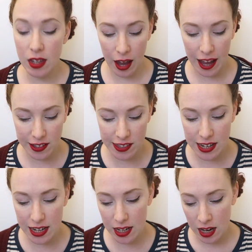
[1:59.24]
I had
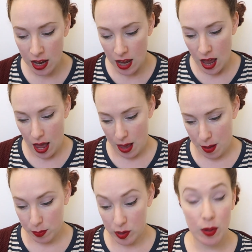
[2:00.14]
seen
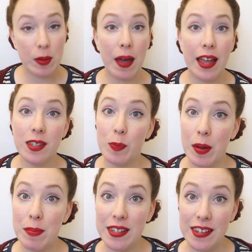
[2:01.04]
Sewing Patterns
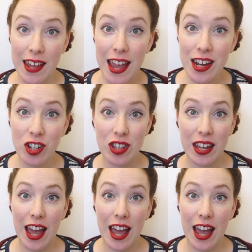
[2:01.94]
by Mrs. H. They